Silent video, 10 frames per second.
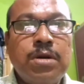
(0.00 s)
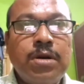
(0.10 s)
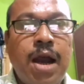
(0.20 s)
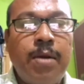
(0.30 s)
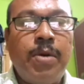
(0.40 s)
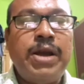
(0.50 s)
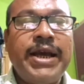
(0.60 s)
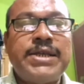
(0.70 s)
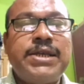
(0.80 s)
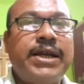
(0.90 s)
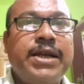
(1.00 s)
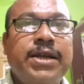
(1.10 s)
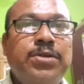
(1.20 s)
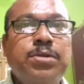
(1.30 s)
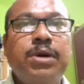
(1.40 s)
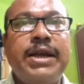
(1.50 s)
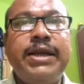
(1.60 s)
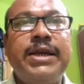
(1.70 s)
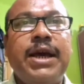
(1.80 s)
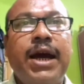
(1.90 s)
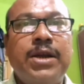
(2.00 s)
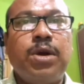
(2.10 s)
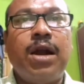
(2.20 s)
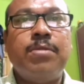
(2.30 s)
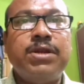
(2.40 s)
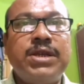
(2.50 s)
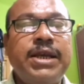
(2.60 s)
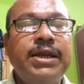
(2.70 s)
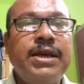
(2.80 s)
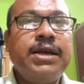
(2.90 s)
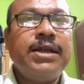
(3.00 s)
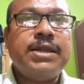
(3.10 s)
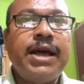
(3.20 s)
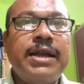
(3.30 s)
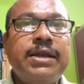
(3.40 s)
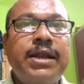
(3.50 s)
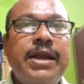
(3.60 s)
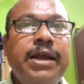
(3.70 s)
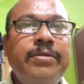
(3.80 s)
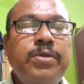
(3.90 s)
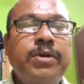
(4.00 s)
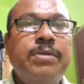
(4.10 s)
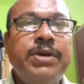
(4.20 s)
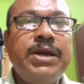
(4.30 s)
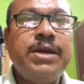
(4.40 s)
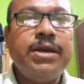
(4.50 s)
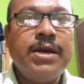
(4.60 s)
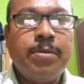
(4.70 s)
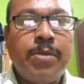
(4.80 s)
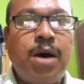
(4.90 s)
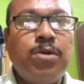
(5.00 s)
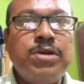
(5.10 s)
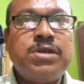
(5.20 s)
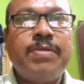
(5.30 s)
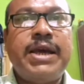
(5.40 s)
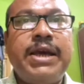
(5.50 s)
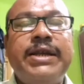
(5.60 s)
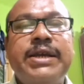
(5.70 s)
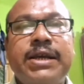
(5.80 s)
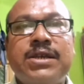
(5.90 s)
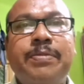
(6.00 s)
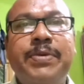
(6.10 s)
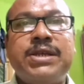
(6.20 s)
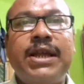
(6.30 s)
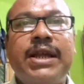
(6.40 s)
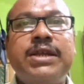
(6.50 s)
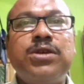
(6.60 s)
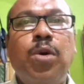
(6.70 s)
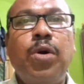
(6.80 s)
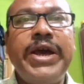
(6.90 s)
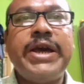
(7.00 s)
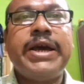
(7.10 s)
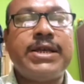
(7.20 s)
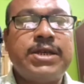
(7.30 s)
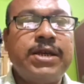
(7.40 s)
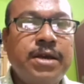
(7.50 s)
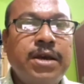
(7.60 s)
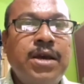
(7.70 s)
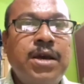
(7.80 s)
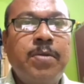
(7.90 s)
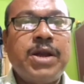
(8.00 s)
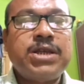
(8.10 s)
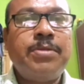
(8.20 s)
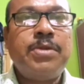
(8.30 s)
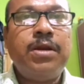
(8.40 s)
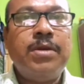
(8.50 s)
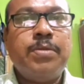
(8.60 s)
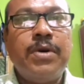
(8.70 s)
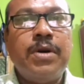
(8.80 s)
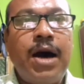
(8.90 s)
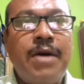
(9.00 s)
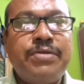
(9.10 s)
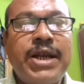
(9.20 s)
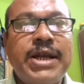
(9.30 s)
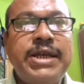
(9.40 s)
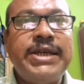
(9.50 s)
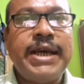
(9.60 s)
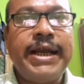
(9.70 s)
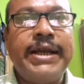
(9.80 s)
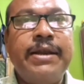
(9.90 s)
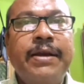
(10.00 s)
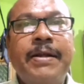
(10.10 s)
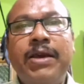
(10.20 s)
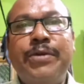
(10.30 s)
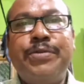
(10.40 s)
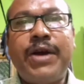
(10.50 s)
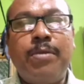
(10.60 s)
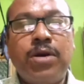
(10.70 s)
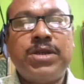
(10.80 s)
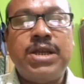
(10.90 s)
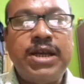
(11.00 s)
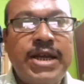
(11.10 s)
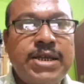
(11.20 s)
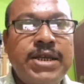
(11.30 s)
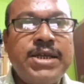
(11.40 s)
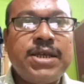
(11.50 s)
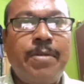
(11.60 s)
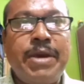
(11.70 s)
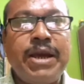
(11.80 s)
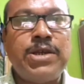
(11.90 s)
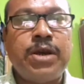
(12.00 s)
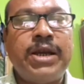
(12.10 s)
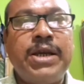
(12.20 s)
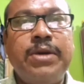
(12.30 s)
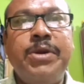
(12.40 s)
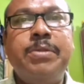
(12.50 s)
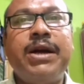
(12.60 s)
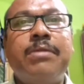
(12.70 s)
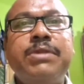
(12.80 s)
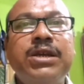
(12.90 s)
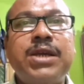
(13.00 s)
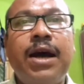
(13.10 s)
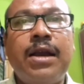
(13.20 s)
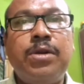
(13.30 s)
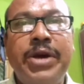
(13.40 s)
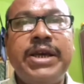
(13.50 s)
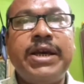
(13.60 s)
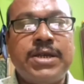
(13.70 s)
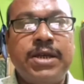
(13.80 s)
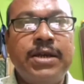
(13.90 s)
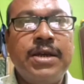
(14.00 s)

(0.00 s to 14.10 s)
carbonic acid added to any hydrocarbon chain, then the name will be pronounced by adding a suffix, that is oic acid. For example, after ethane, if carboxylate acid is coming and joining, it will become ethanoic acid.